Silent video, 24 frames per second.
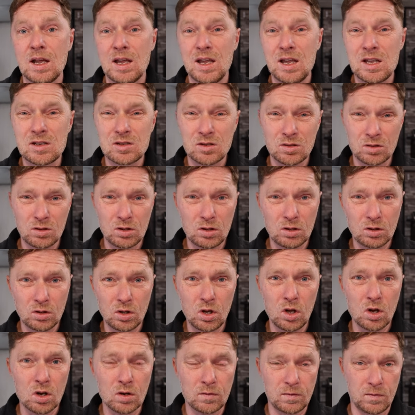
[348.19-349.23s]
it's gonna
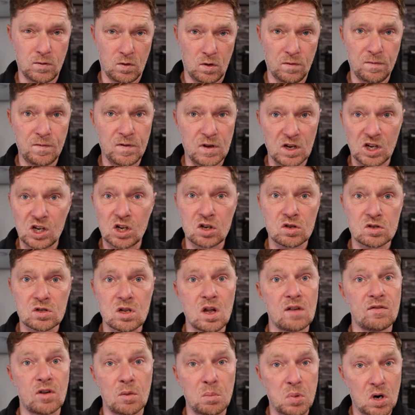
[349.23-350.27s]
look for figures
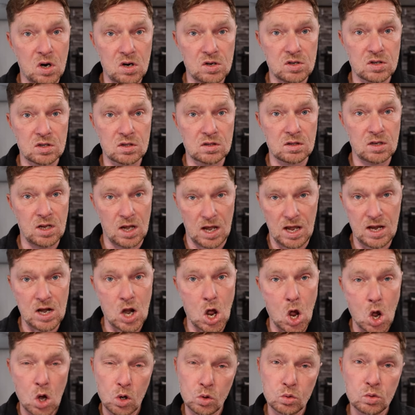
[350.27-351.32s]
of a person and
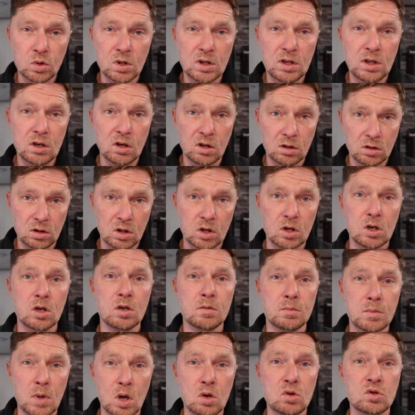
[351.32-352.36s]
only
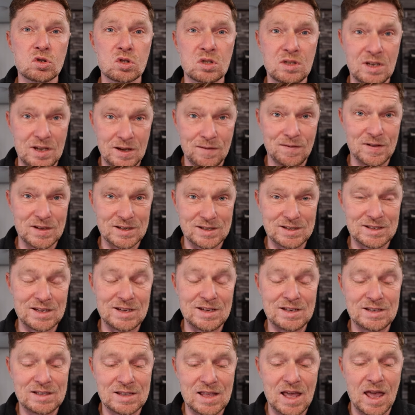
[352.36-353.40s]
alert motion if it
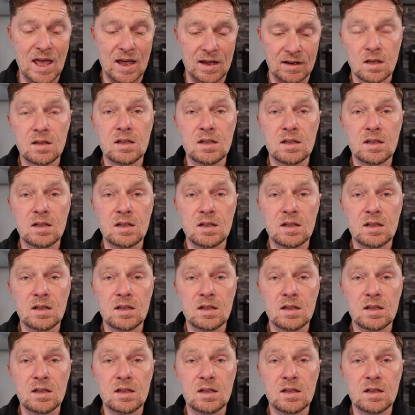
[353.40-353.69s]
sees that.